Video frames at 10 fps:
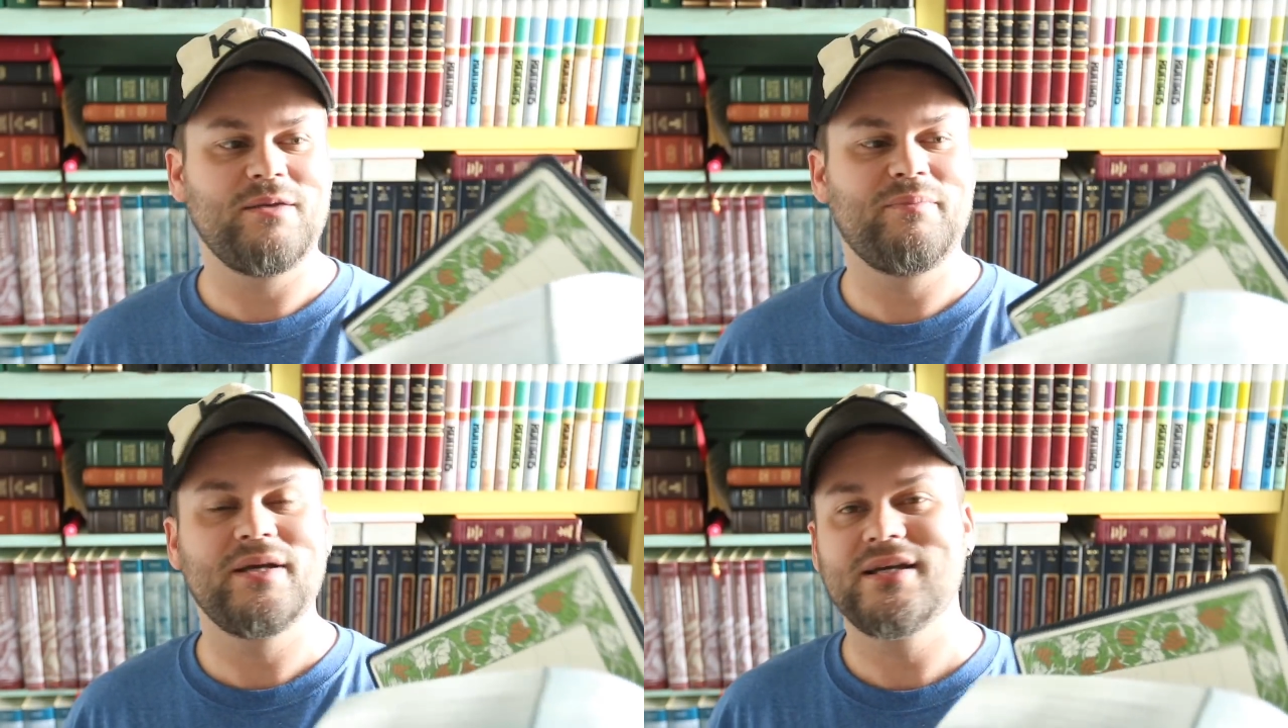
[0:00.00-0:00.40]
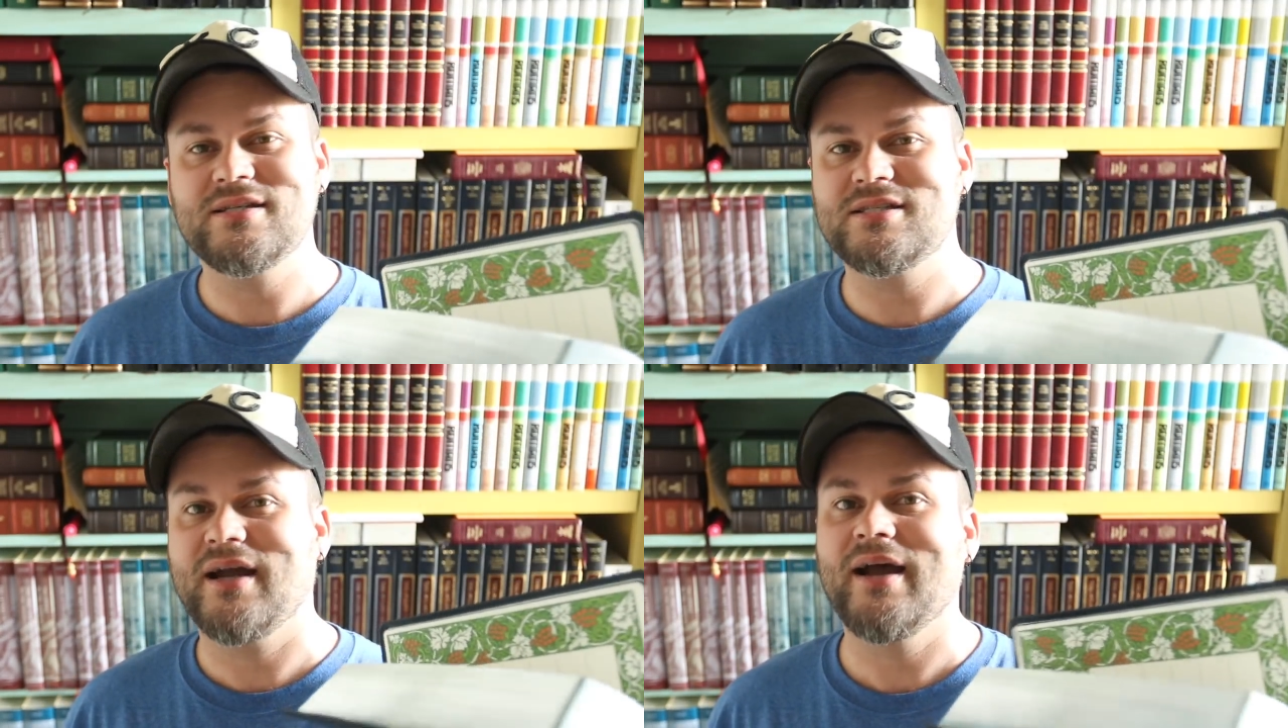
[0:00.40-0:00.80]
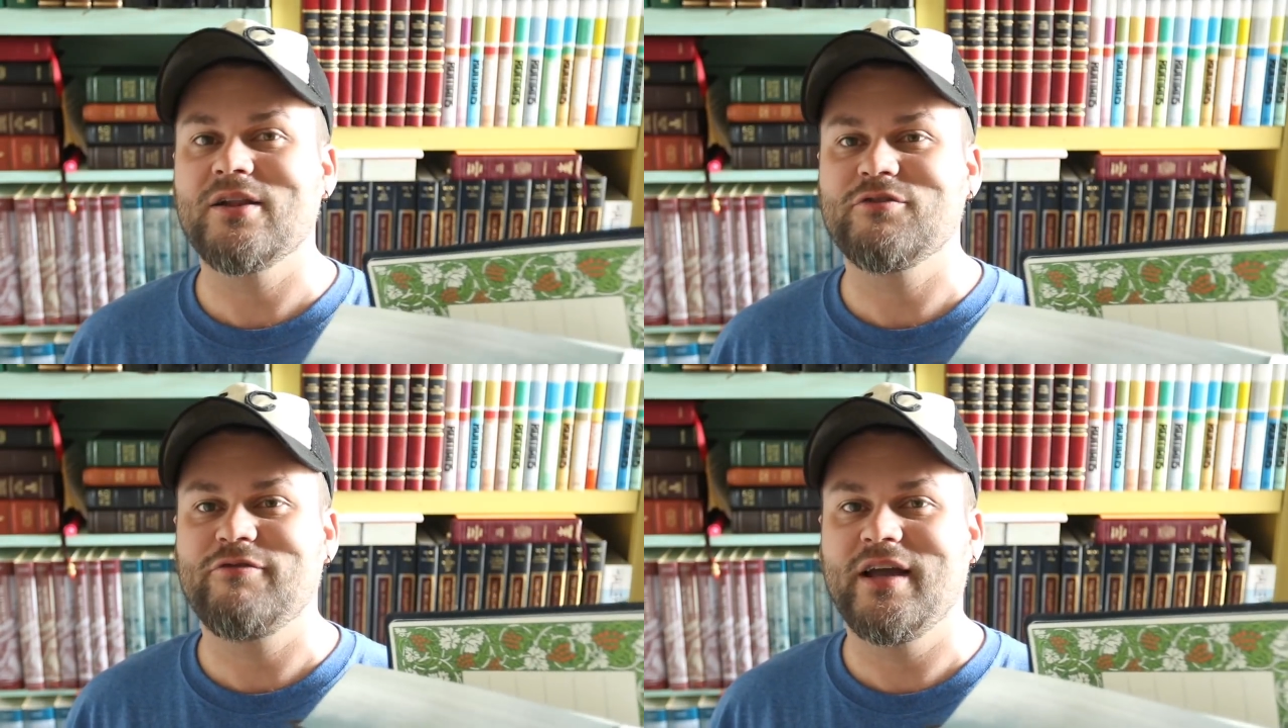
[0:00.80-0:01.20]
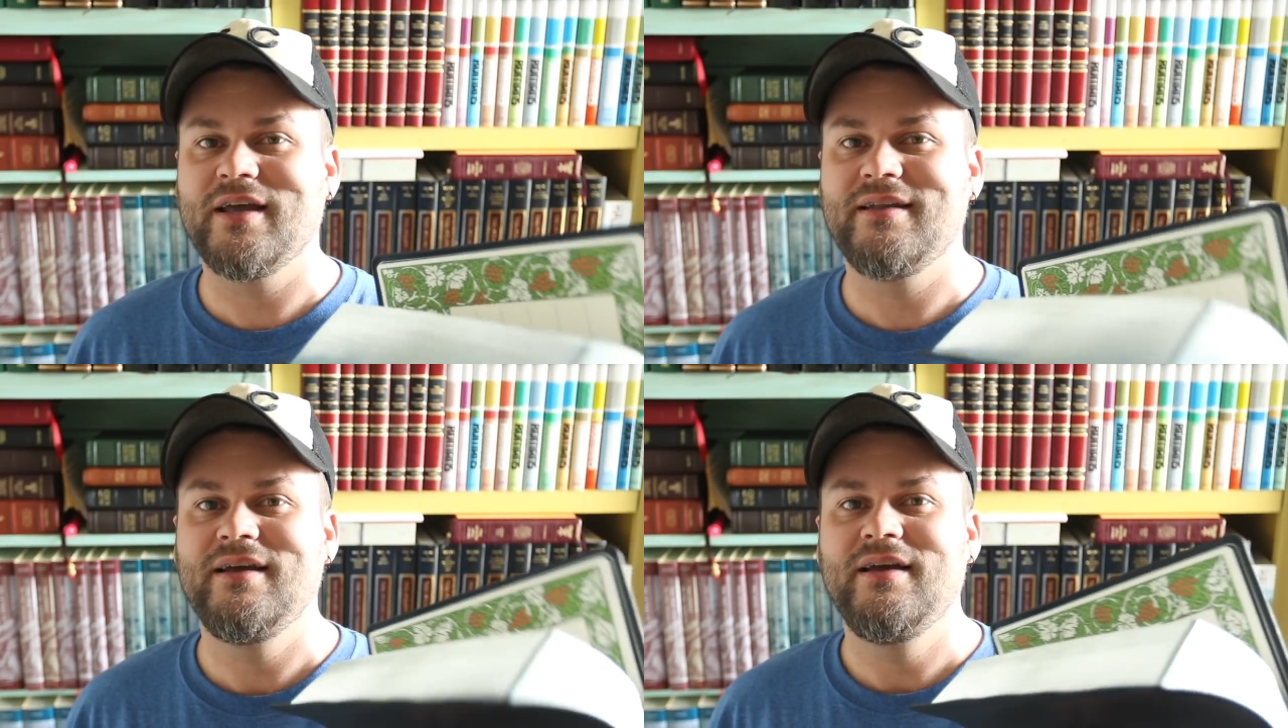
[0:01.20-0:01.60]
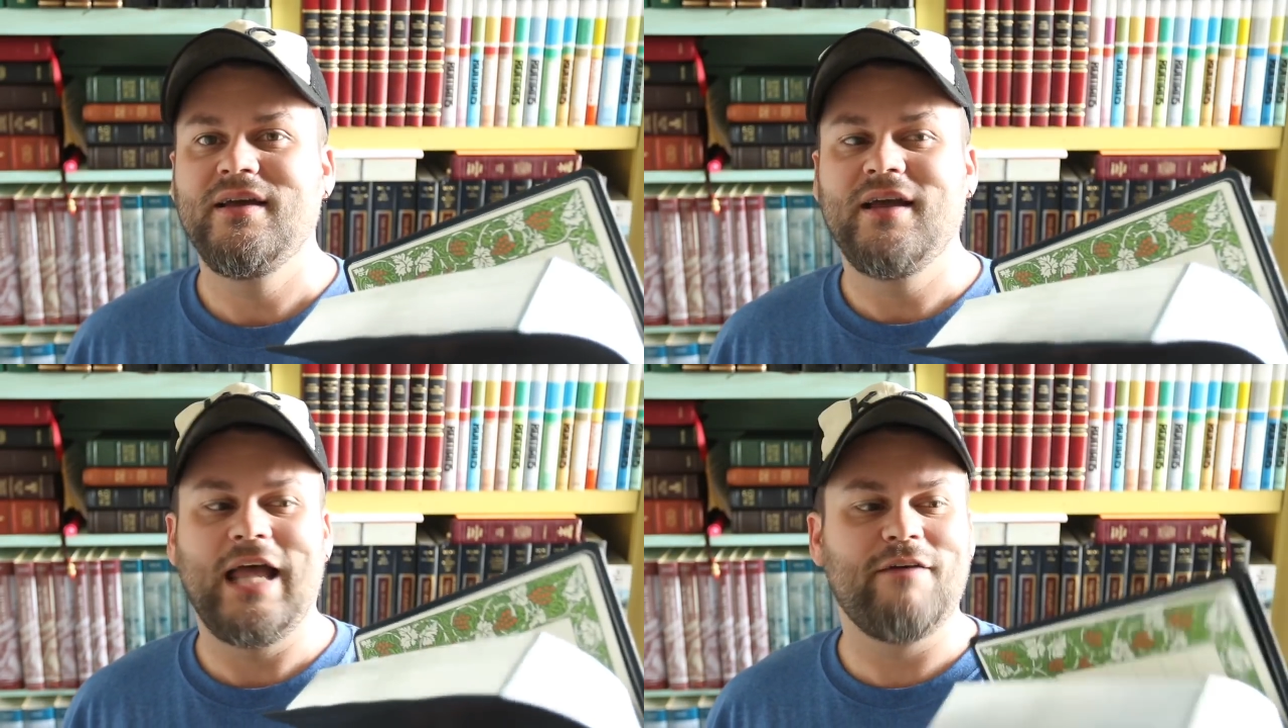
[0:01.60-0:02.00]
the biggest Schuyler
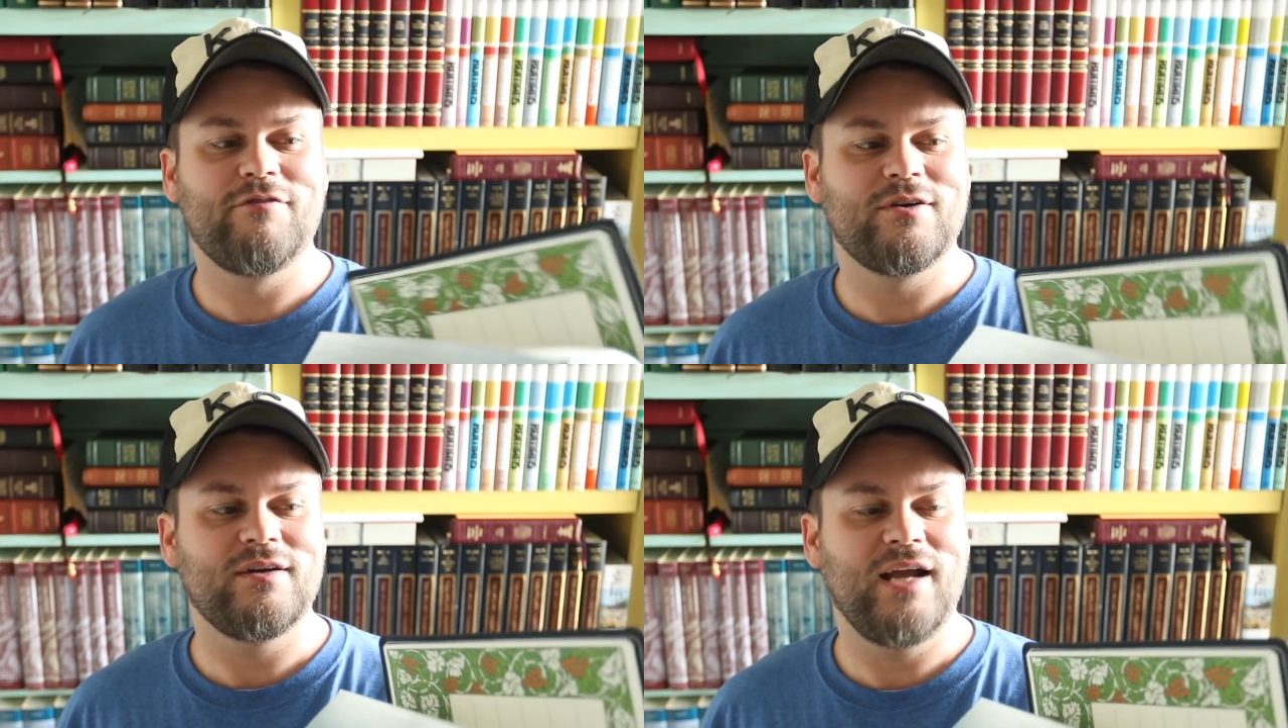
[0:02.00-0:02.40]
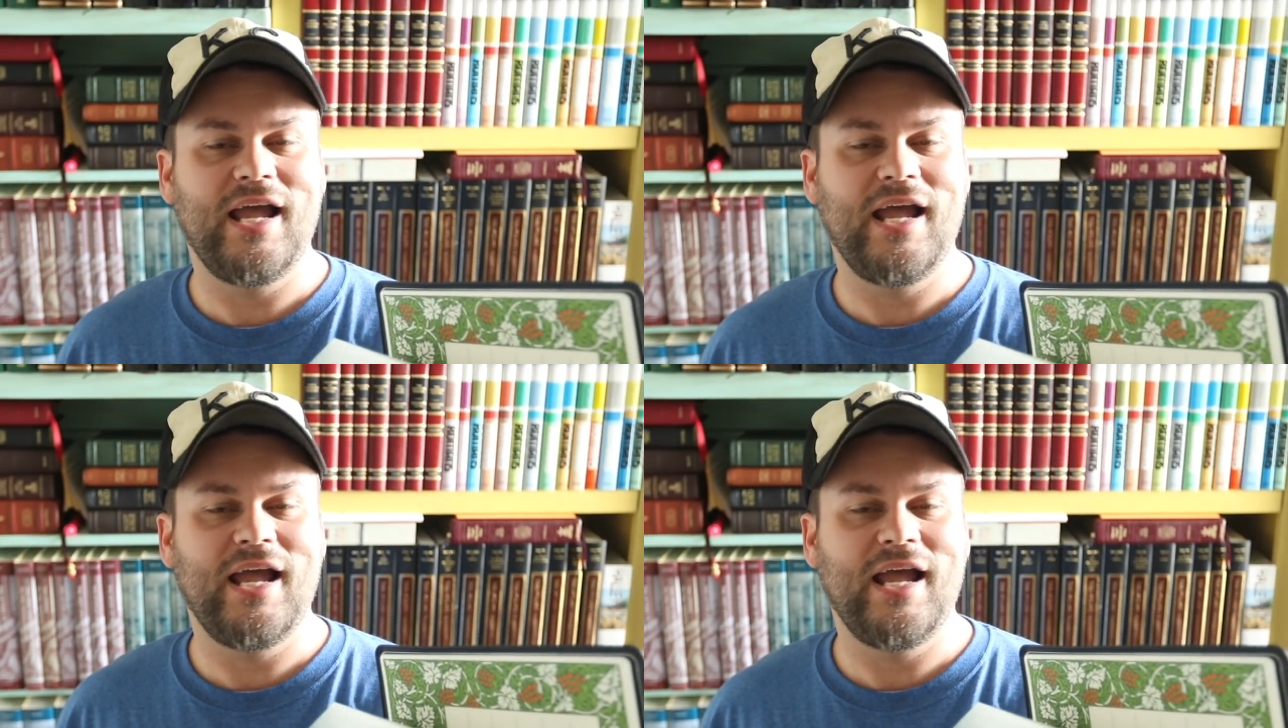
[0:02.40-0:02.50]
fan ever.